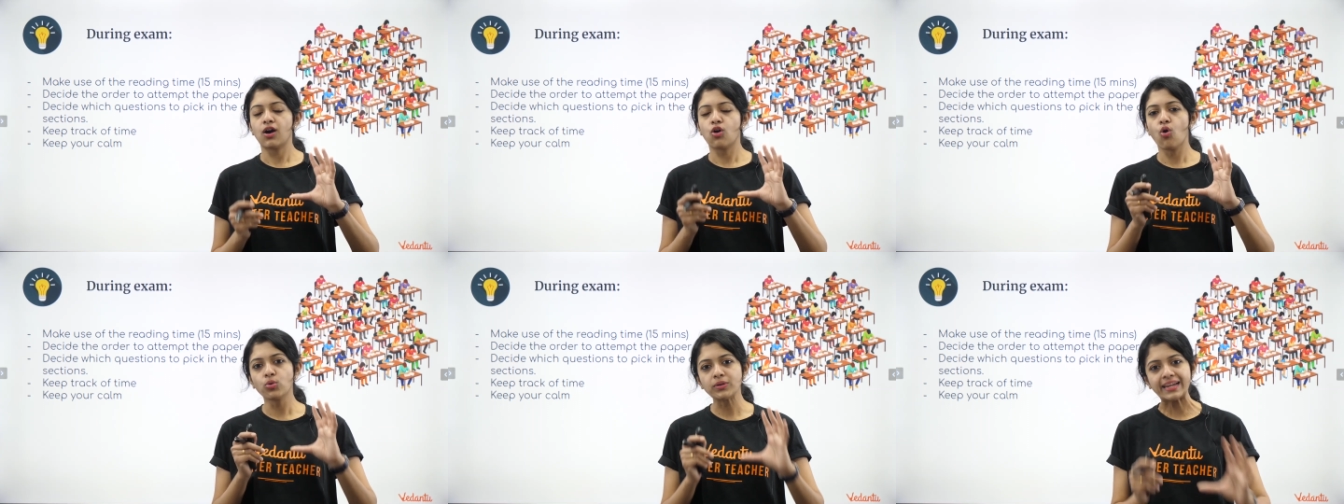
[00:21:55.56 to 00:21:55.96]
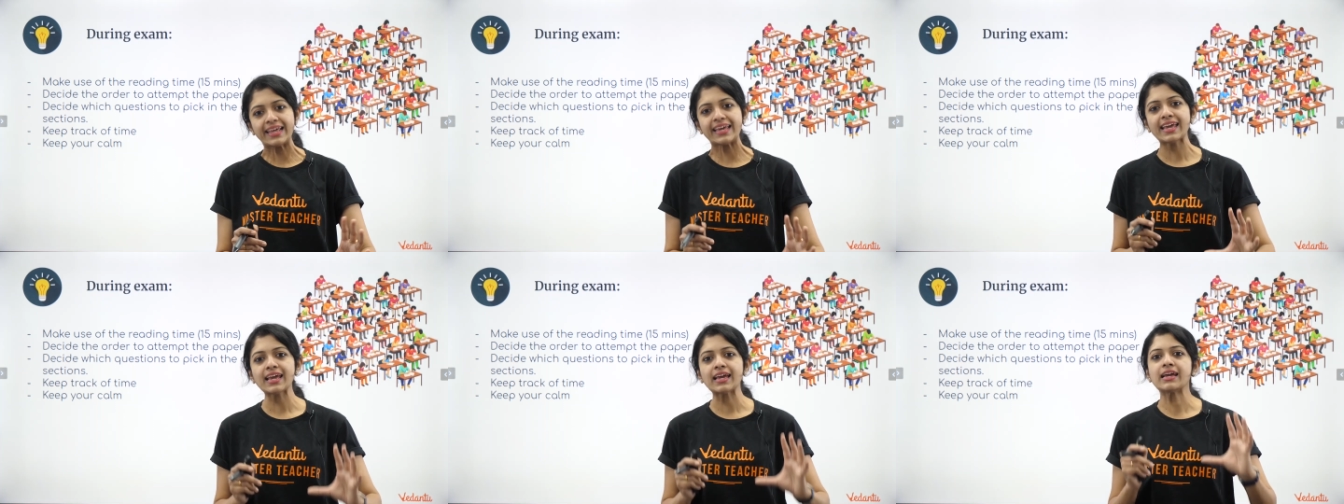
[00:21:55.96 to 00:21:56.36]

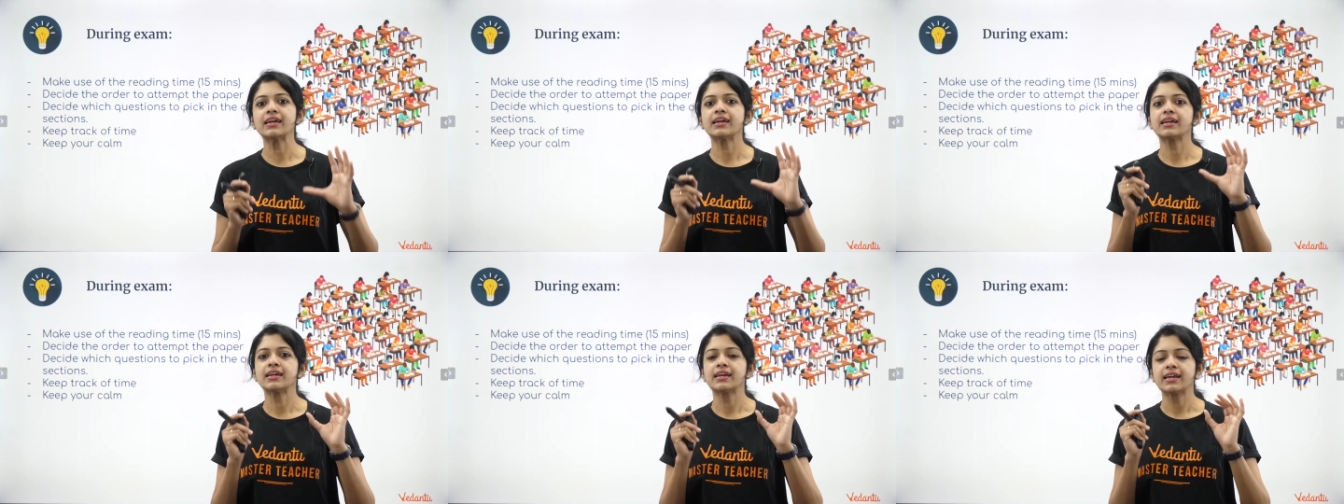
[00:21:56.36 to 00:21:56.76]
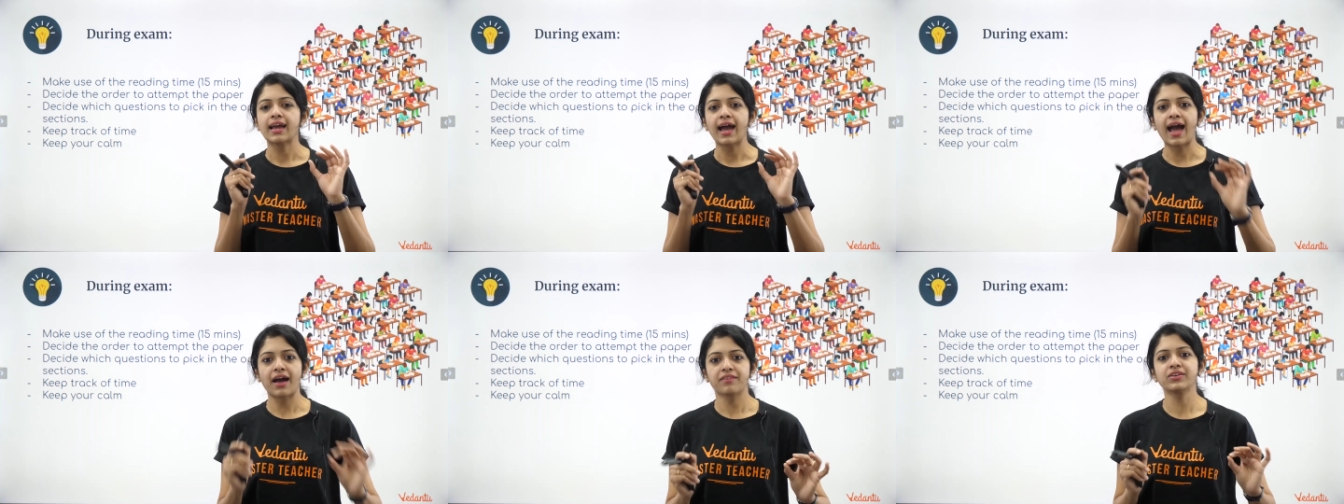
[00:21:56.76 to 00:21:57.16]
Only
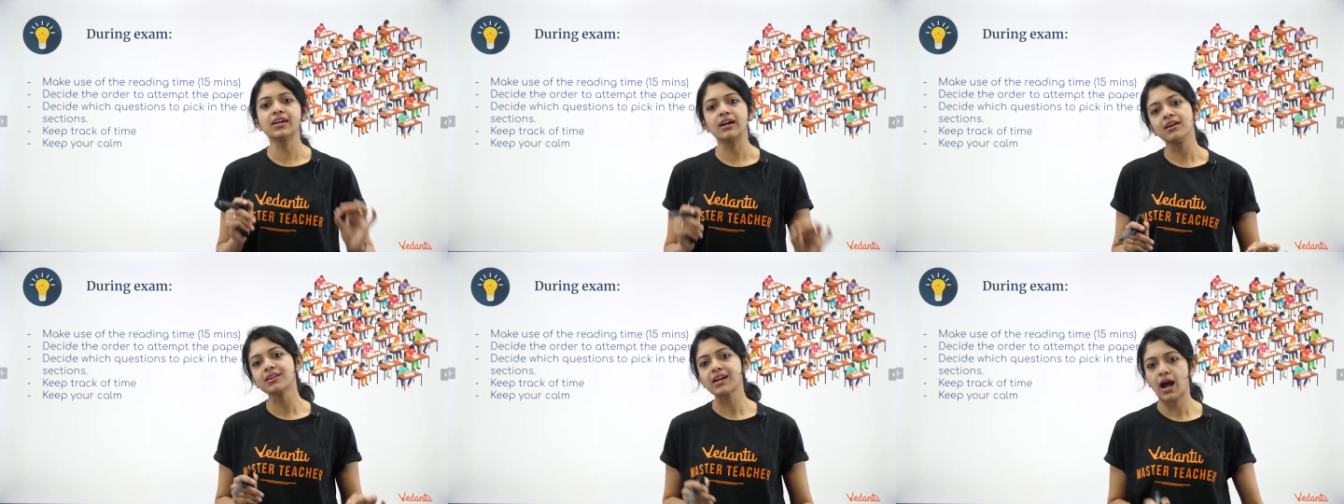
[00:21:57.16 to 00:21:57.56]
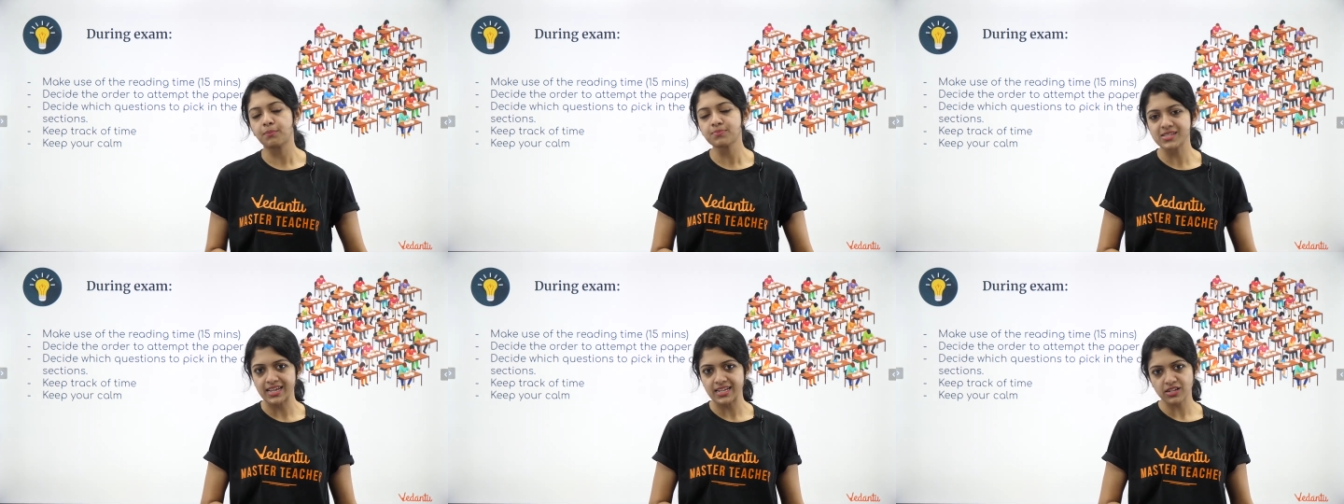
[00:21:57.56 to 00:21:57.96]
having a
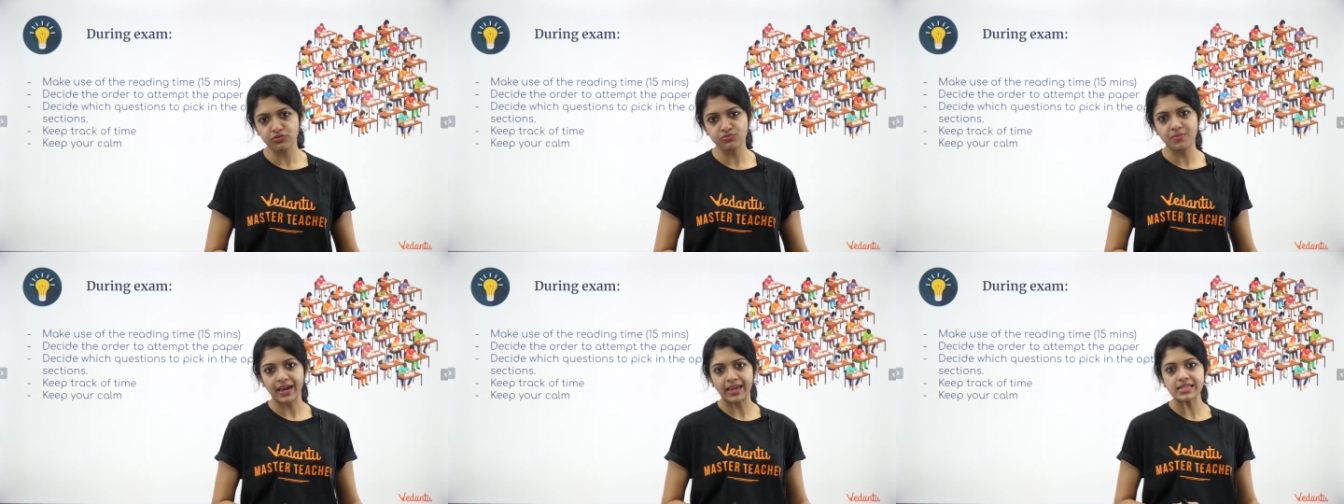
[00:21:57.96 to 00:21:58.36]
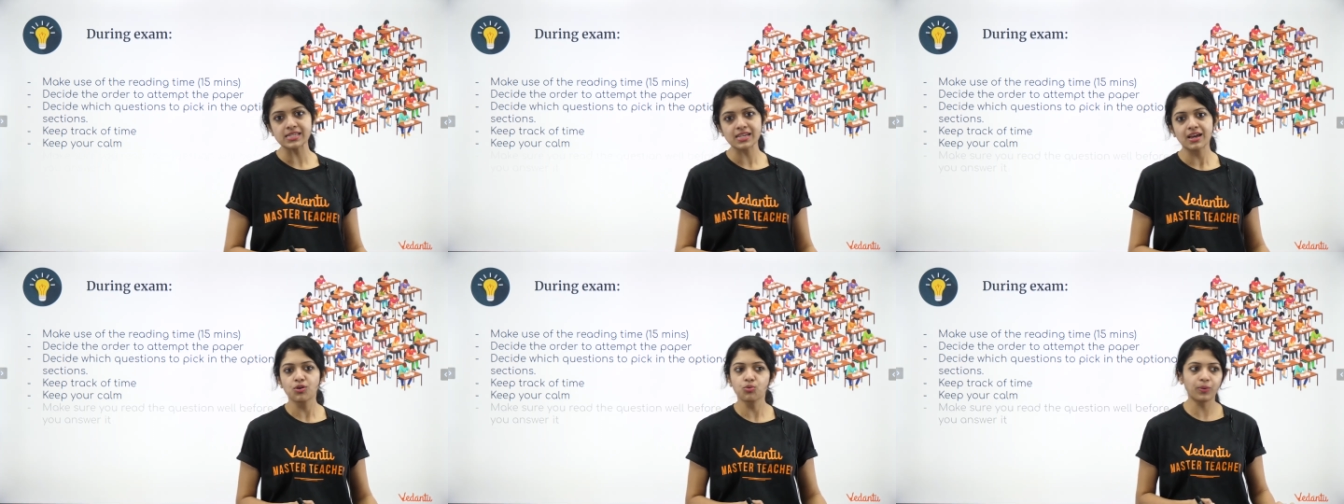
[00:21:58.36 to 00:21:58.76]
calm state of
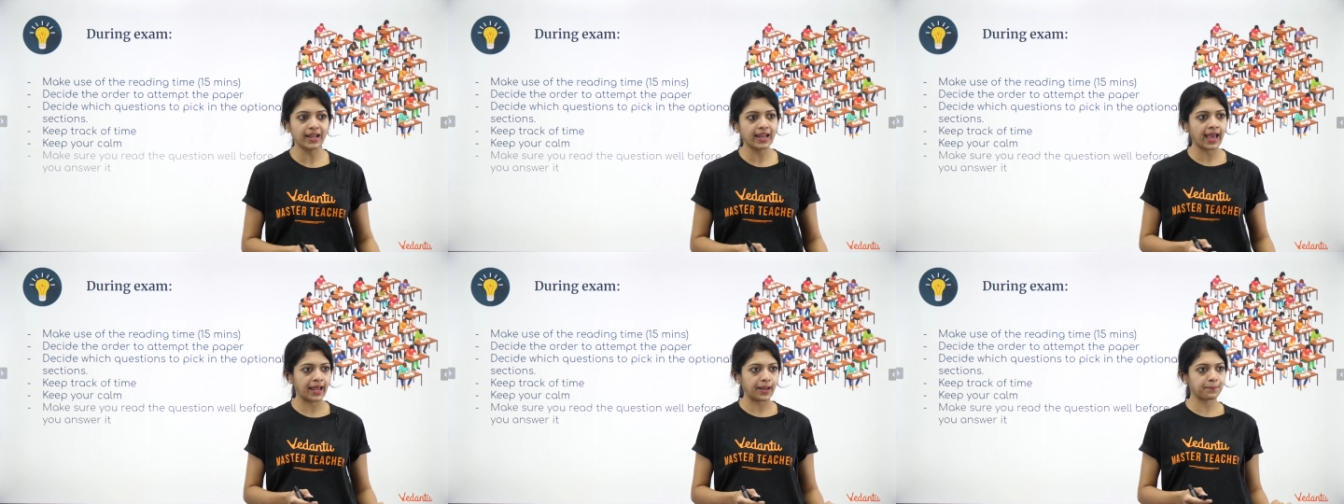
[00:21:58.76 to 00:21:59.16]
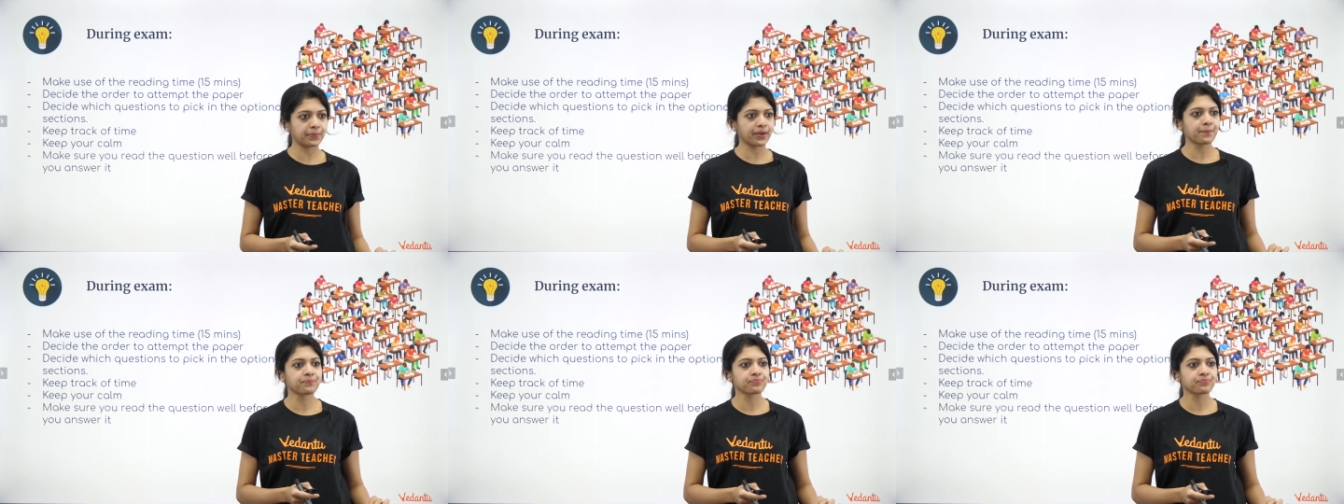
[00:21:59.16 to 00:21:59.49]
mind will help.